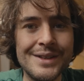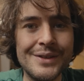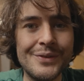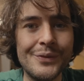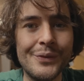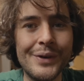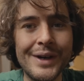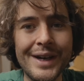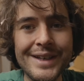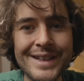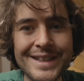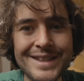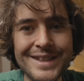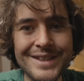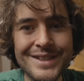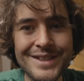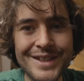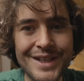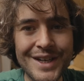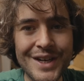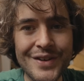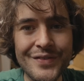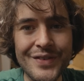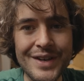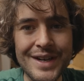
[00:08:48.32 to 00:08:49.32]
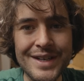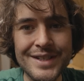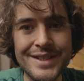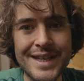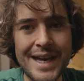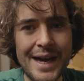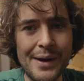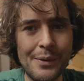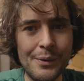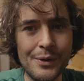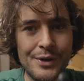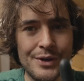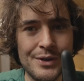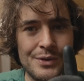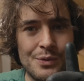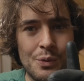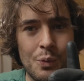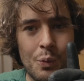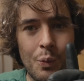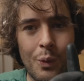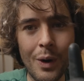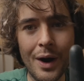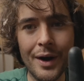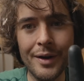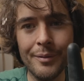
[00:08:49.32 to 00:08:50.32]
When I did the service, there was
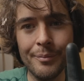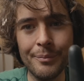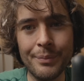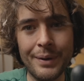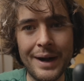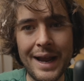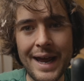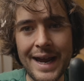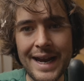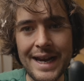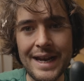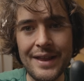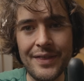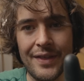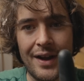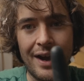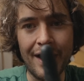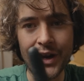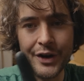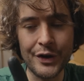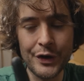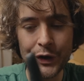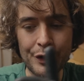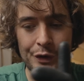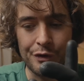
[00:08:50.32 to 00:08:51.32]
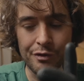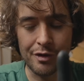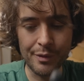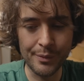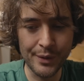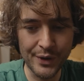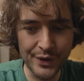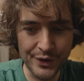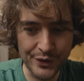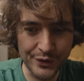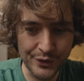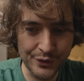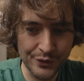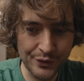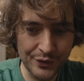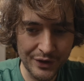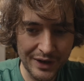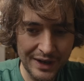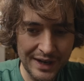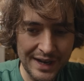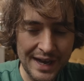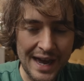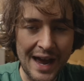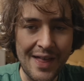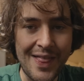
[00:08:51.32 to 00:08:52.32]
one plate that I couldn't remove,
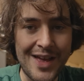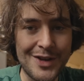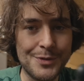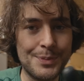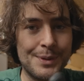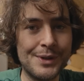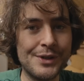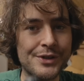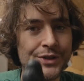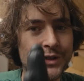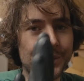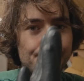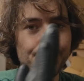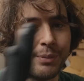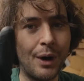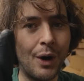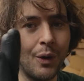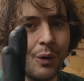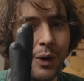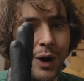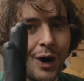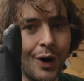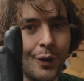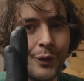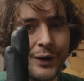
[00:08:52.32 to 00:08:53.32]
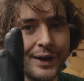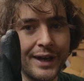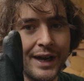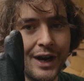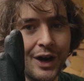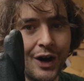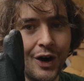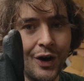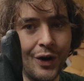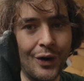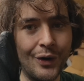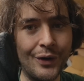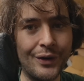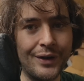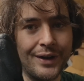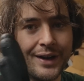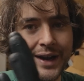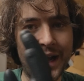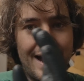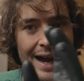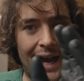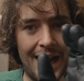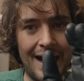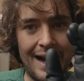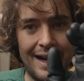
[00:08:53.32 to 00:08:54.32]
and that's because the bolt holding it on
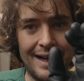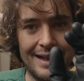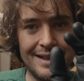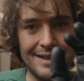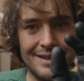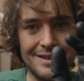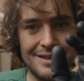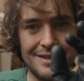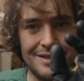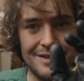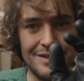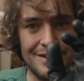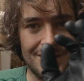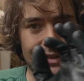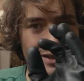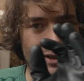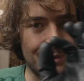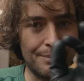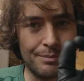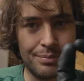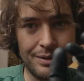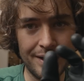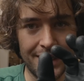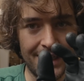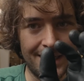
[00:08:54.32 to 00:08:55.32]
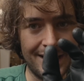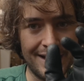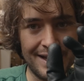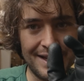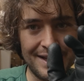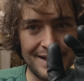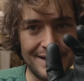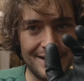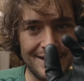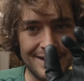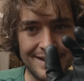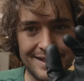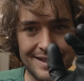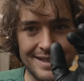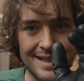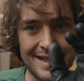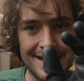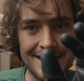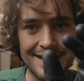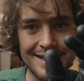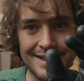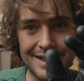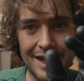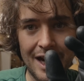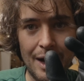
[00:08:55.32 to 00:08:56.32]
has just completely
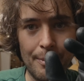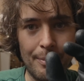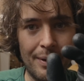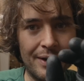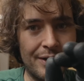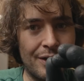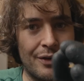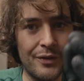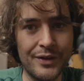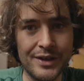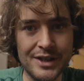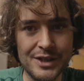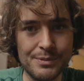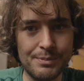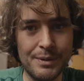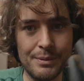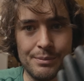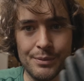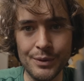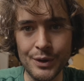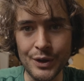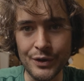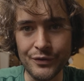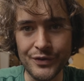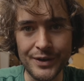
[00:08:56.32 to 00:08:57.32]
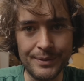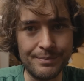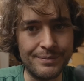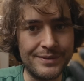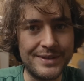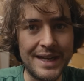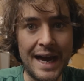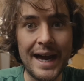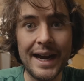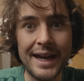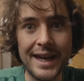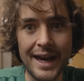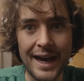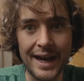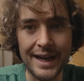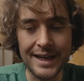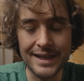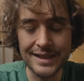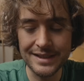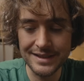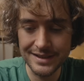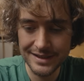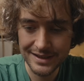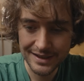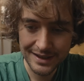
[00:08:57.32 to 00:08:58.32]
seized up. I don't think it's been moved for
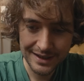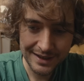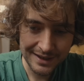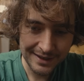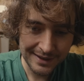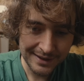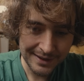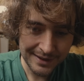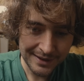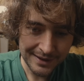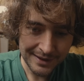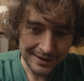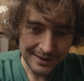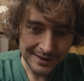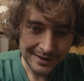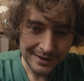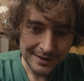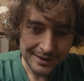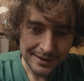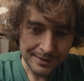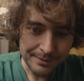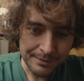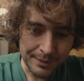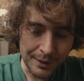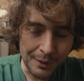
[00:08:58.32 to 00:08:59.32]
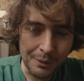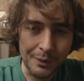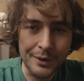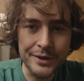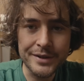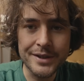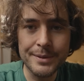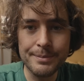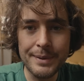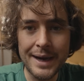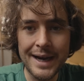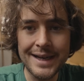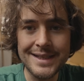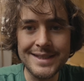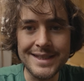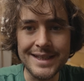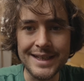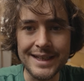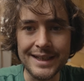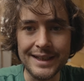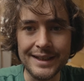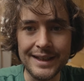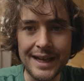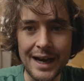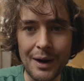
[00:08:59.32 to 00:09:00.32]
decades. But what's the
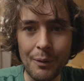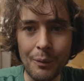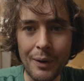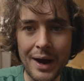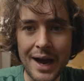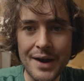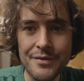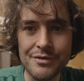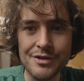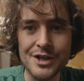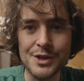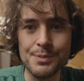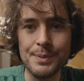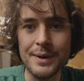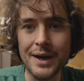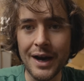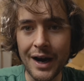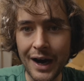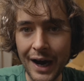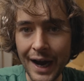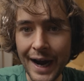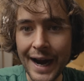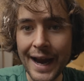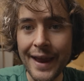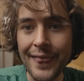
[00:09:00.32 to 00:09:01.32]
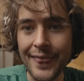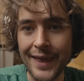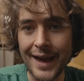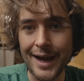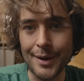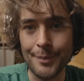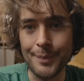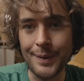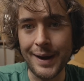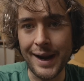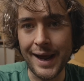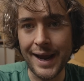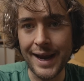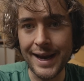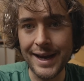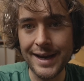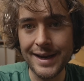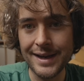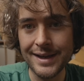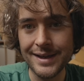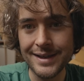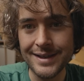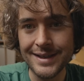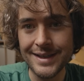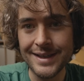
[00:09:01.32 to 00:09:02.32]
betting that whatever is behind that plate
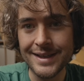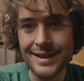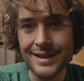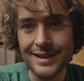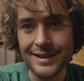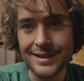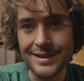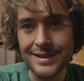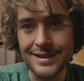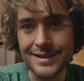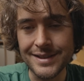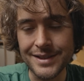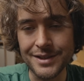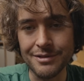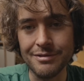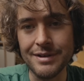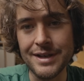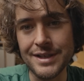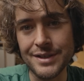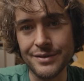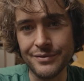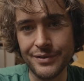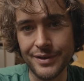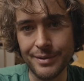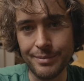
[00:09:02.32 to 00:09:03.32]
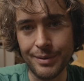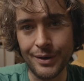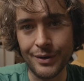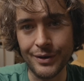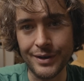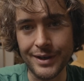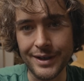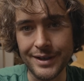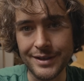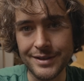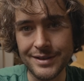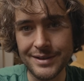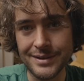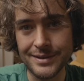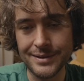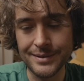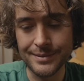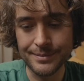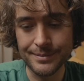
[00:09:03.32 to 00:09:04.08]
is the reason for the blockage?